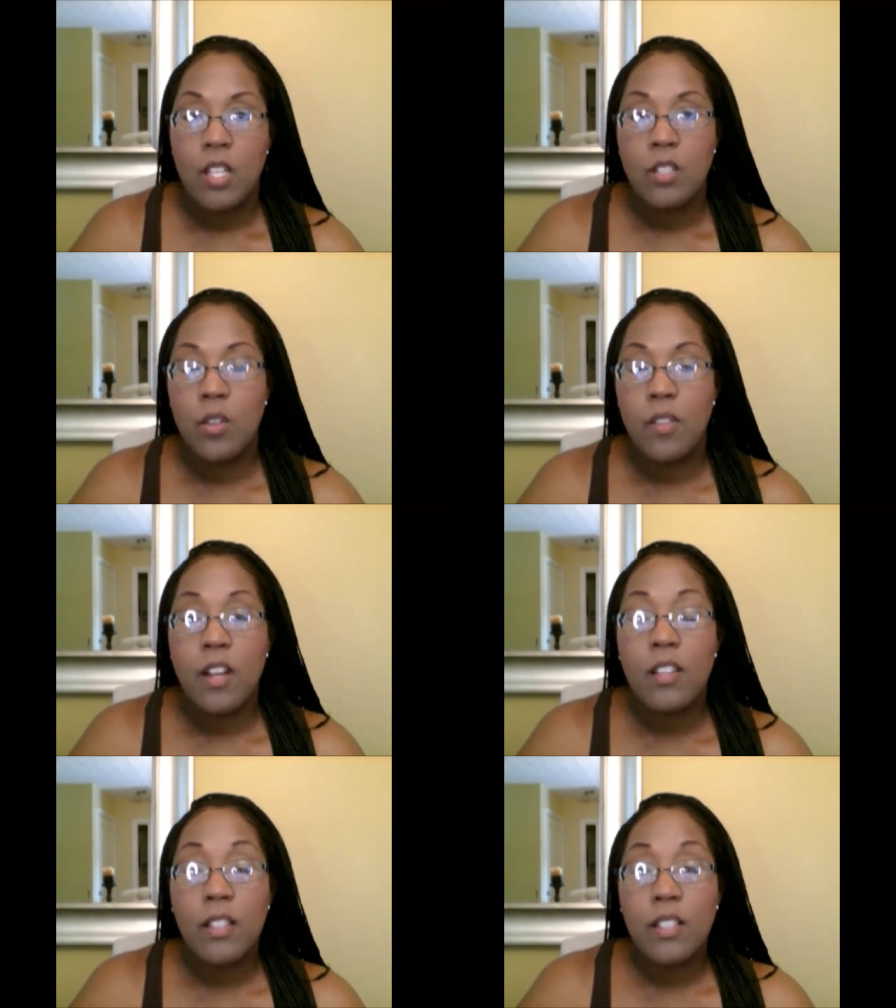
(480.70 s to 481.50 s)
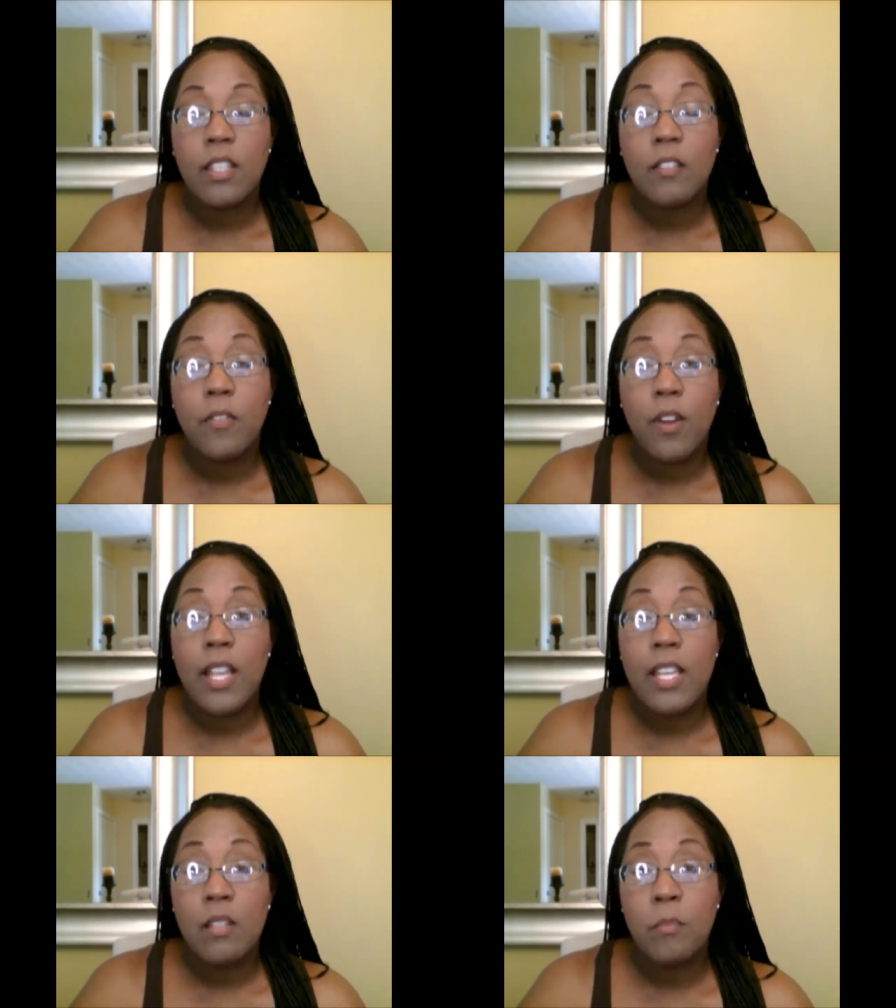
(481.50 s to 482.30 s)
So they're looking
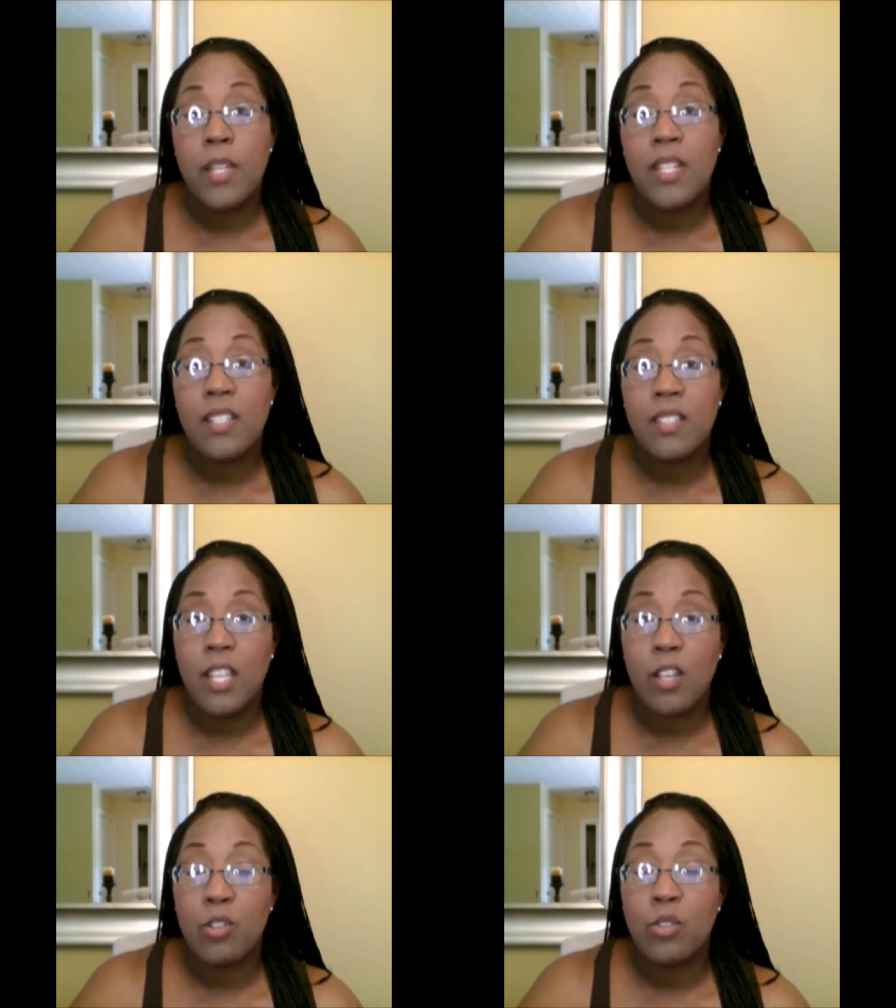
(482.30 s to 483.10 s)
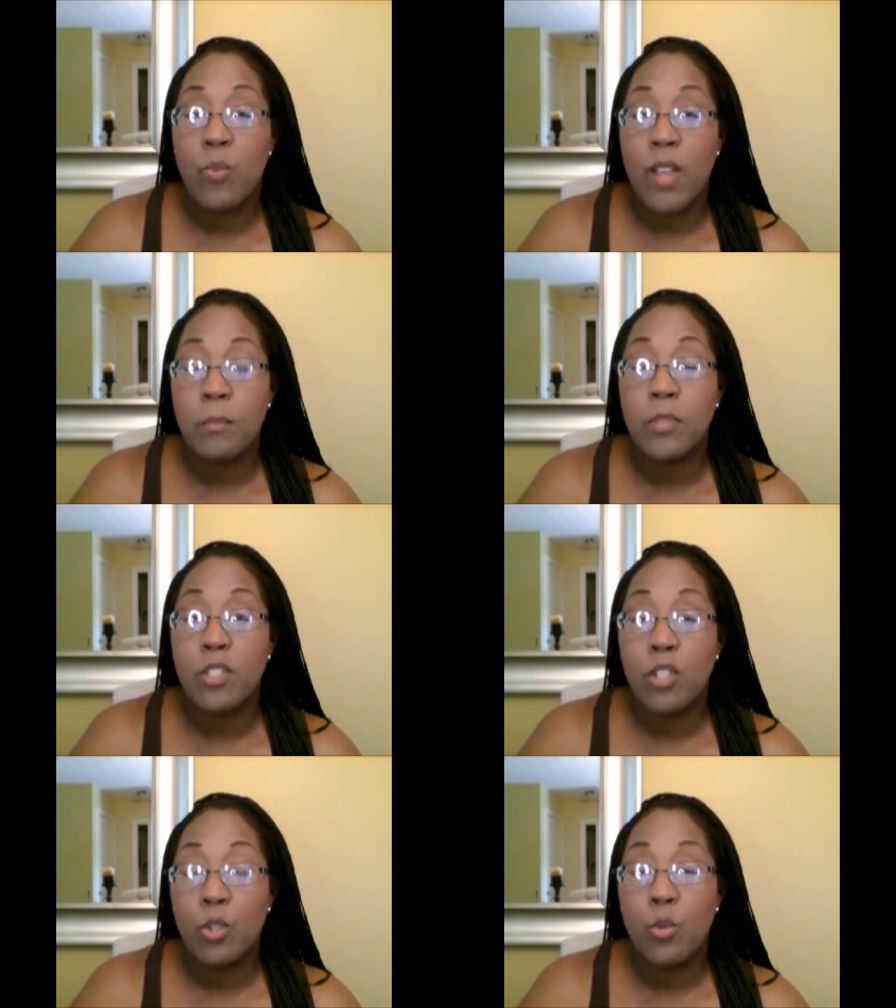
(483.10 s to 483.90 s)
for independent sales reps
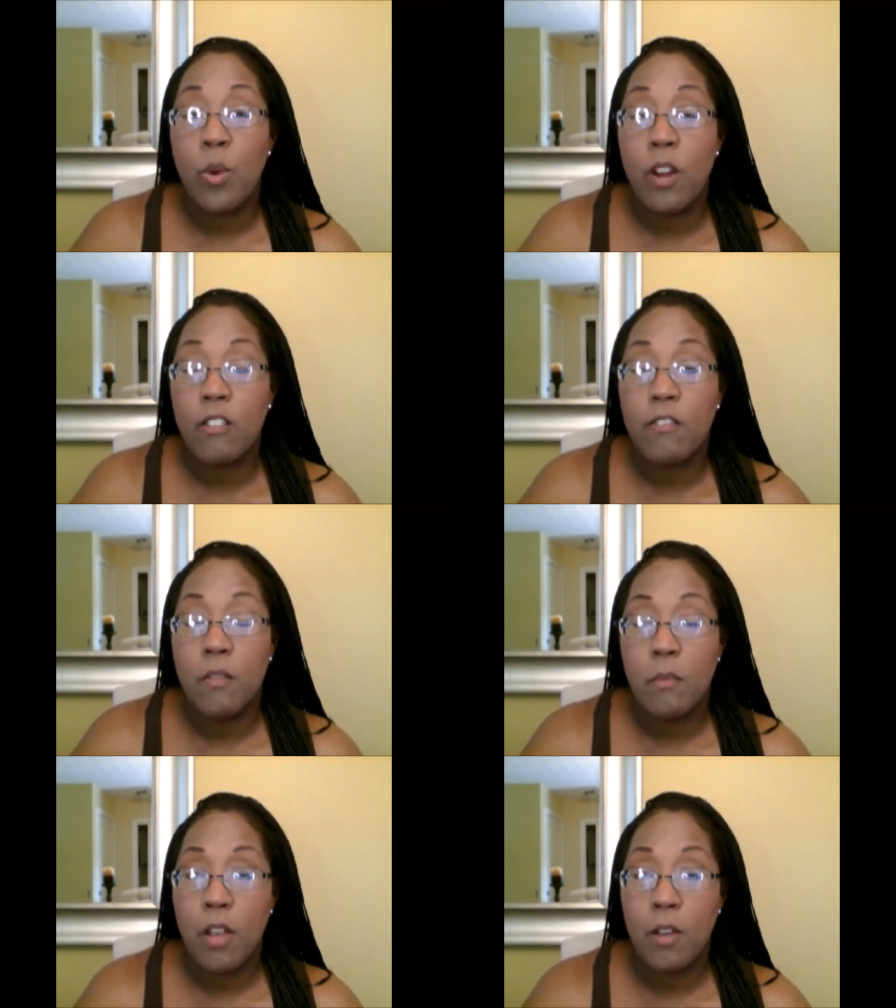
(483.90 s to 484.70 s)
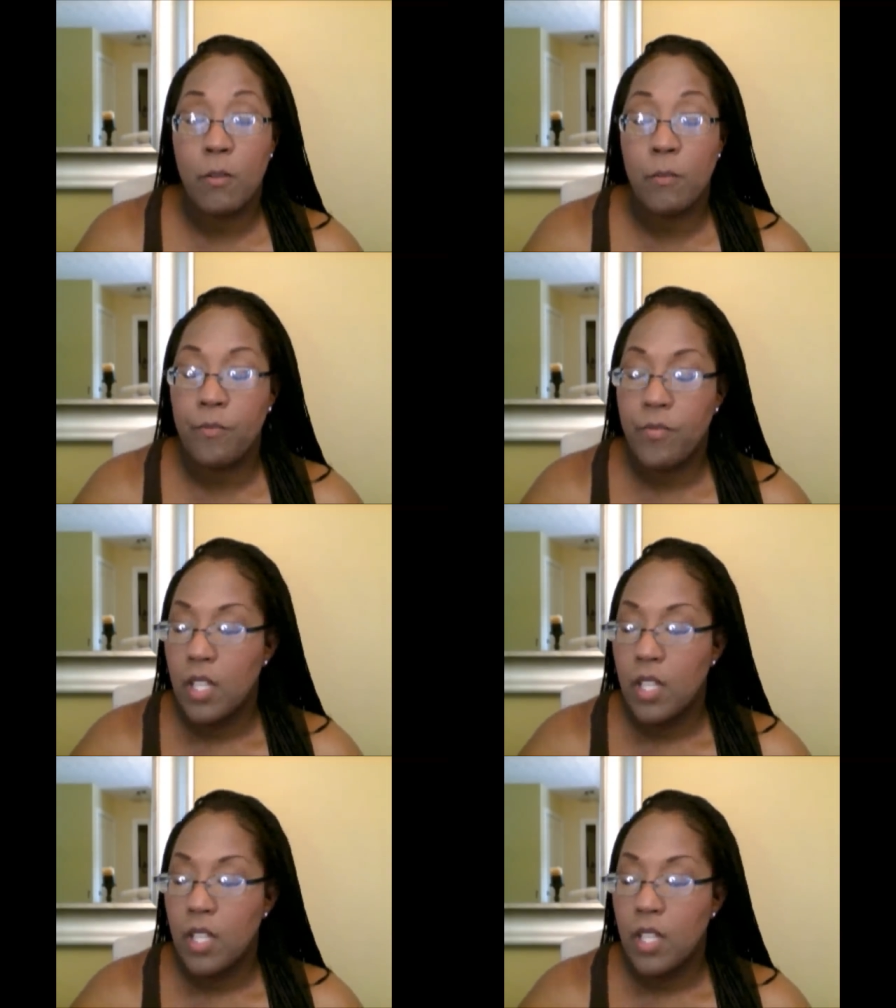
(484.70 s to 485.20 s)
to work from home.